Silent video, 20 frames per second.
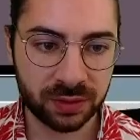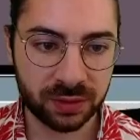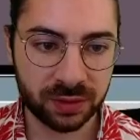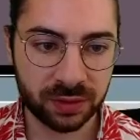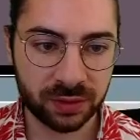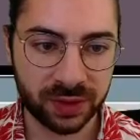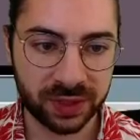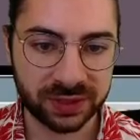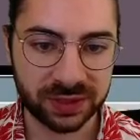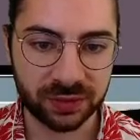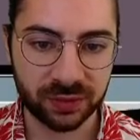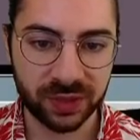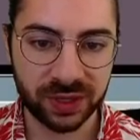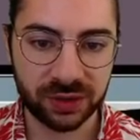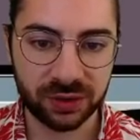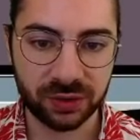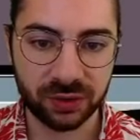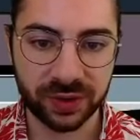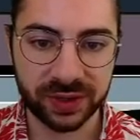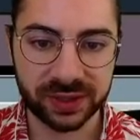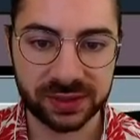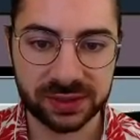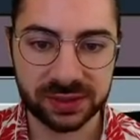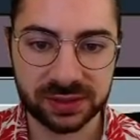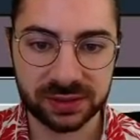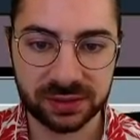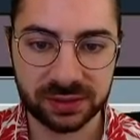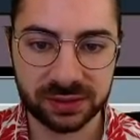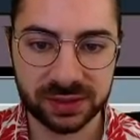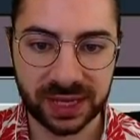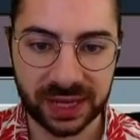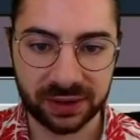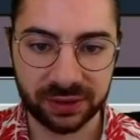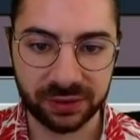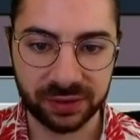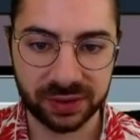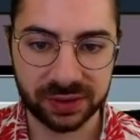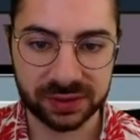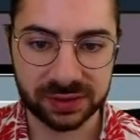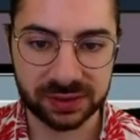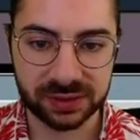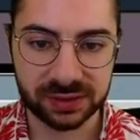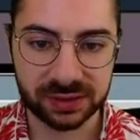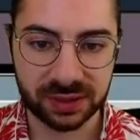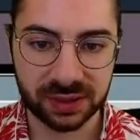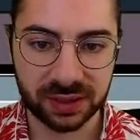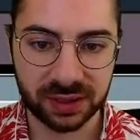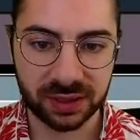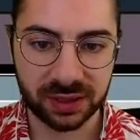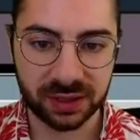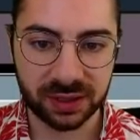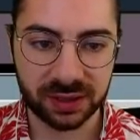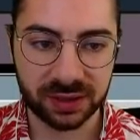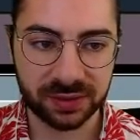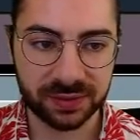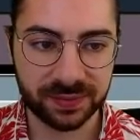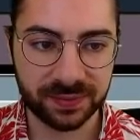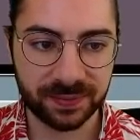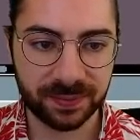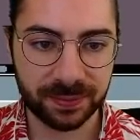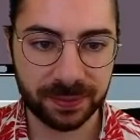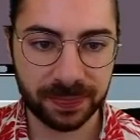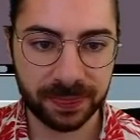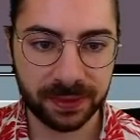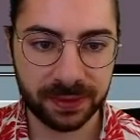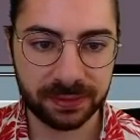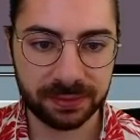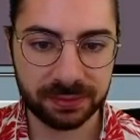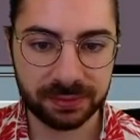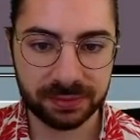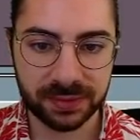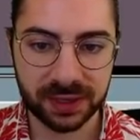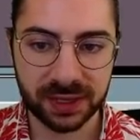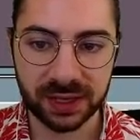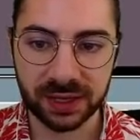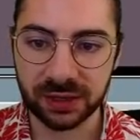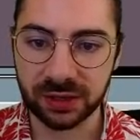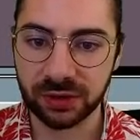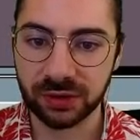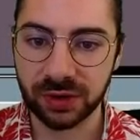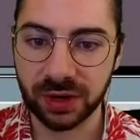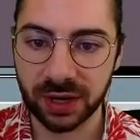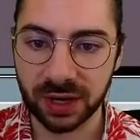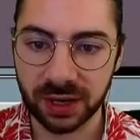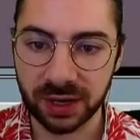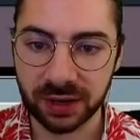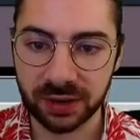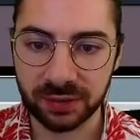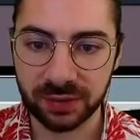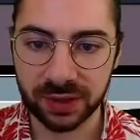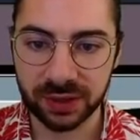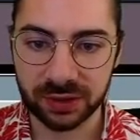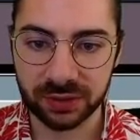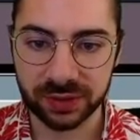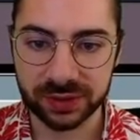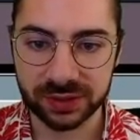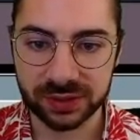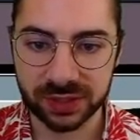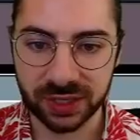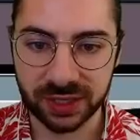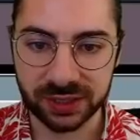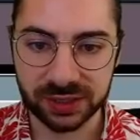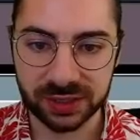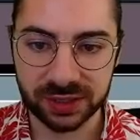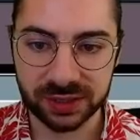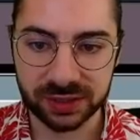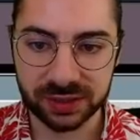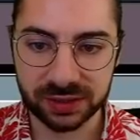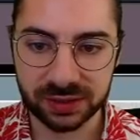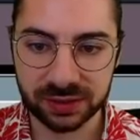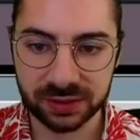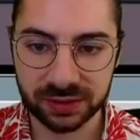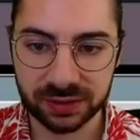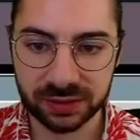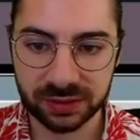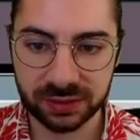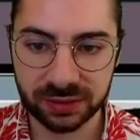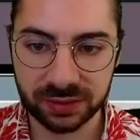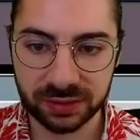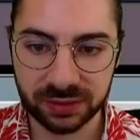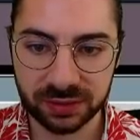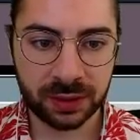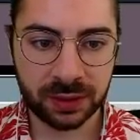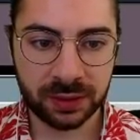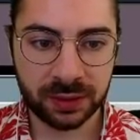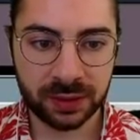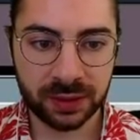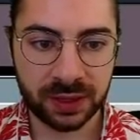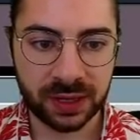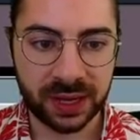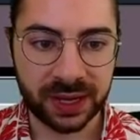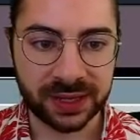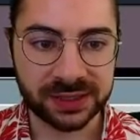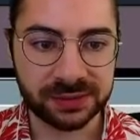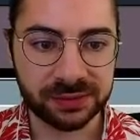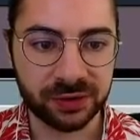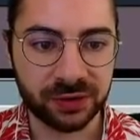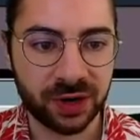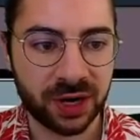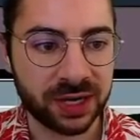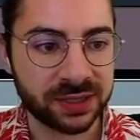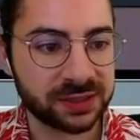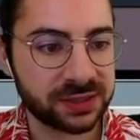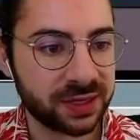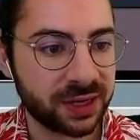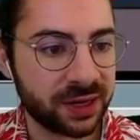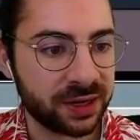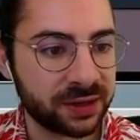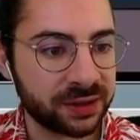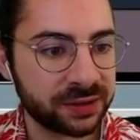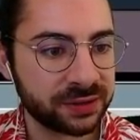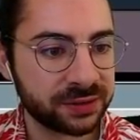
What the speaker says: Granted, we can always tackle this in Unity. We can always change this. I'm gonna add some grass now.